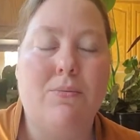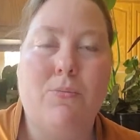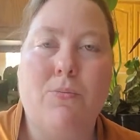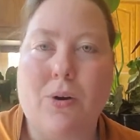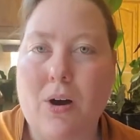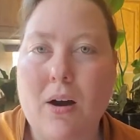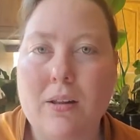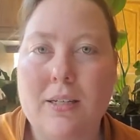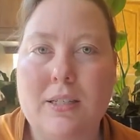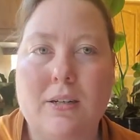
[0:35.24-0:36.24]

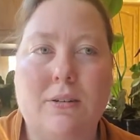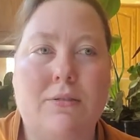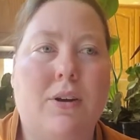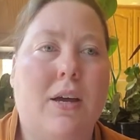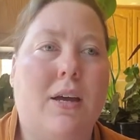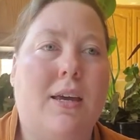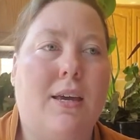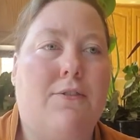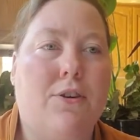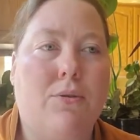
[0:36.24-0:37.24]
regardless of
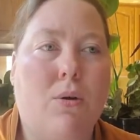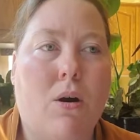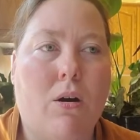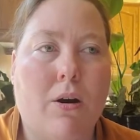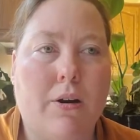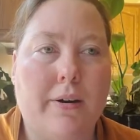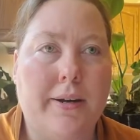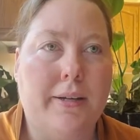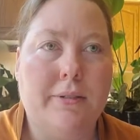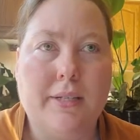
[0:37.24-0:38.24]
if you are
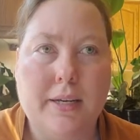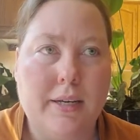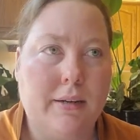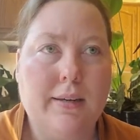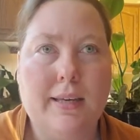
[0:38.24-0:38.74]
using